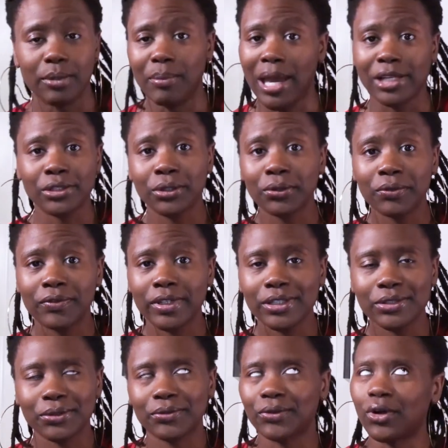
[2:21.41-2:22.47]
The magical
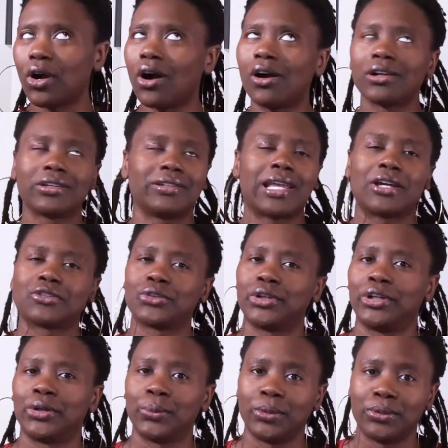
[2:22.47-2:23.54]
fixer for all your natural
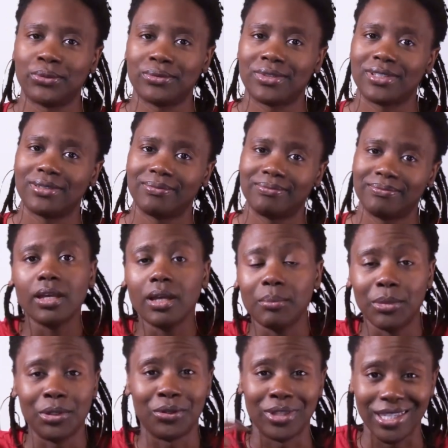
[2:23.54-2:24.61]
hair woes.
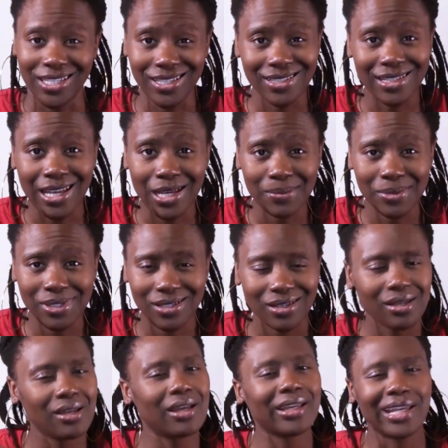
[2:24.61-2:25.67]
But on these
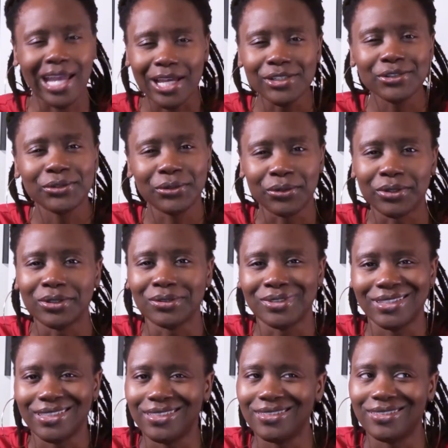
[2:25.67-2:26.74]
naps, castor oil
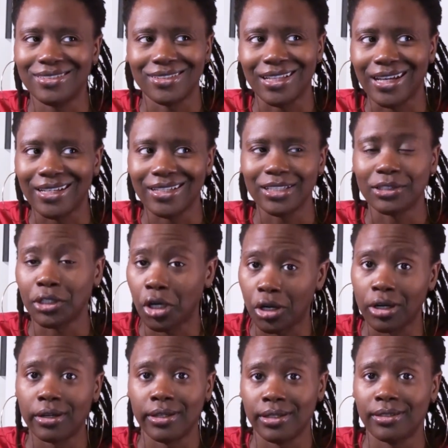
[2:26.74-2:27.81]
sits like
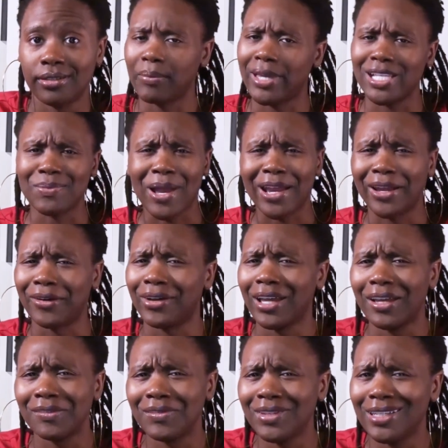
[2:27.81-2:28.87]
lard, makes my hair
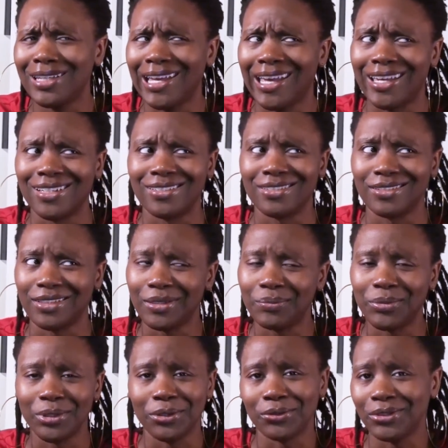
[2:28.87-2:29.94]
heavy and
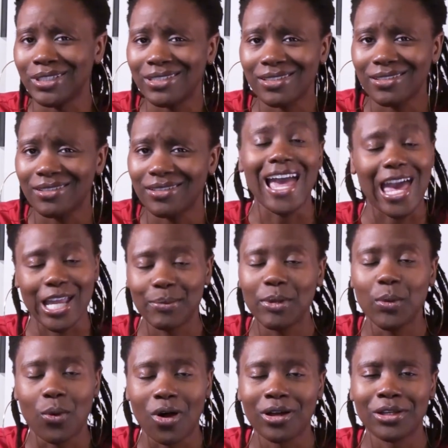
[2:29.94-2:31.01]
limp and greasy, had
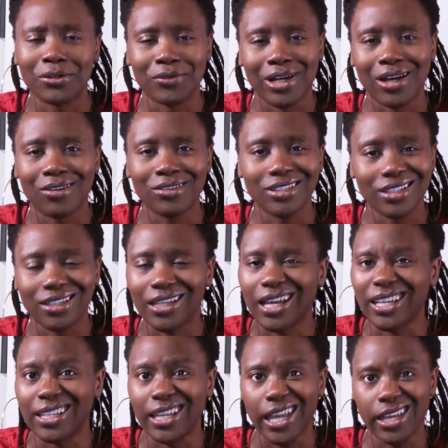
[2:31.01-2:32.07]
me walking around looking
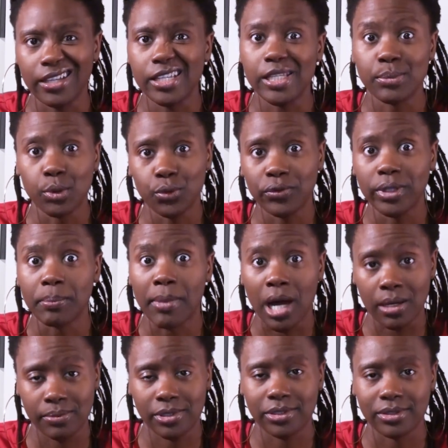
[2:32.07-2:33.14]
like an 80s movie
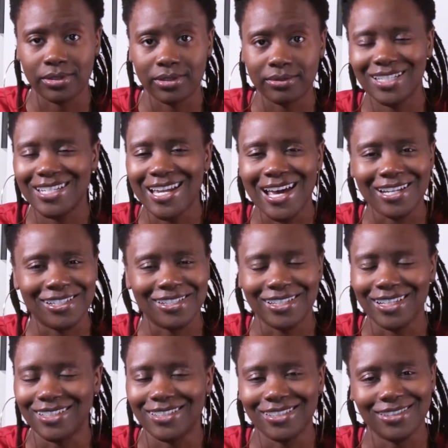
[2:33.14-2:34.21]
mobster. Not a
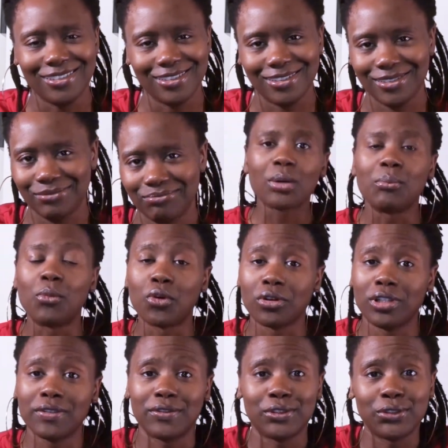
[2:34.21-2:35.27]
sexy look.
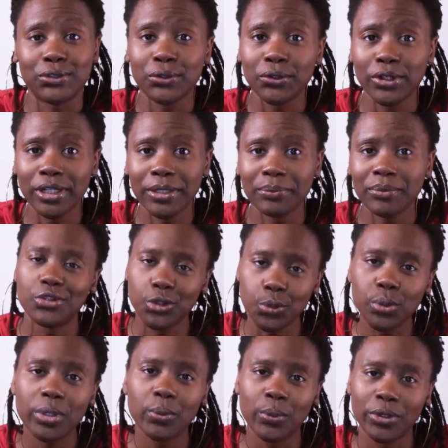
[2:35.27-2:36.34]
Moral of the story, do
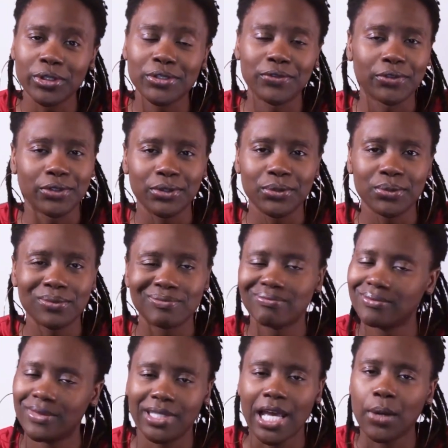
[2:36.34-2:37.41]
what works for you,
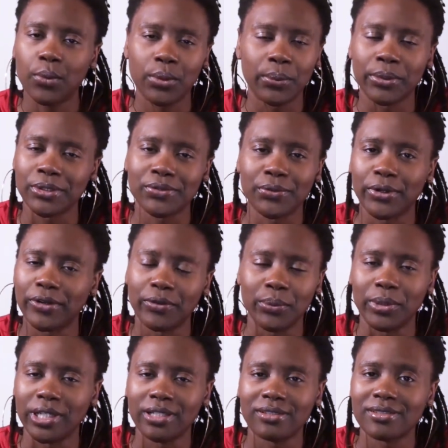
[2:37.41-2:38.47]
not what works for
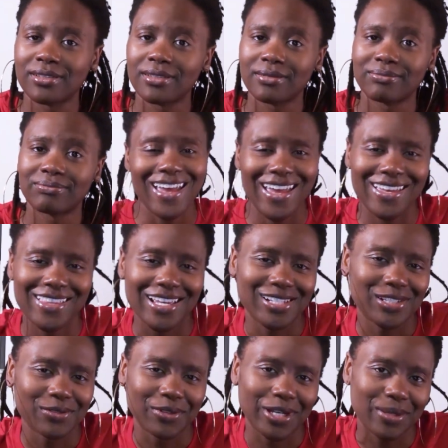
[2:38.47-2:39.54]
everyone else. And
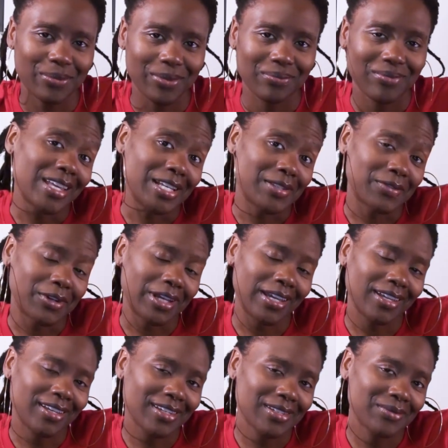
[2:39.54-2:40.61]
that's a wrap. Thanks for
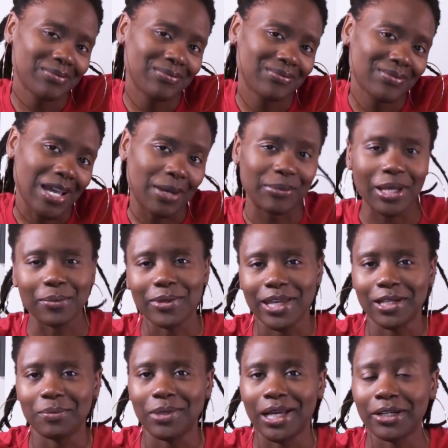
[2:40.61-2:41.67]
hanging. I'm Nappy
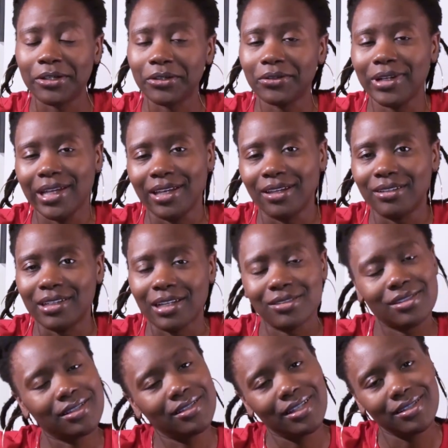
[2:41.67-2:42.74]
Headed Black Girl, and I'll
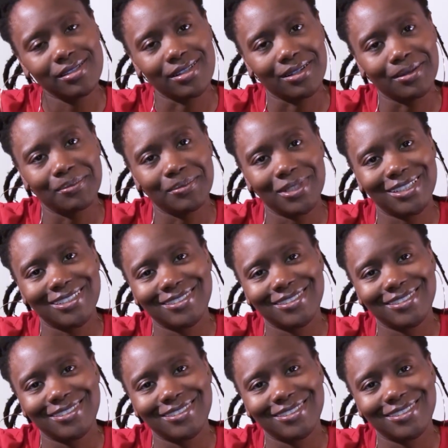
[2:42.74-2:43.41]
see you next time.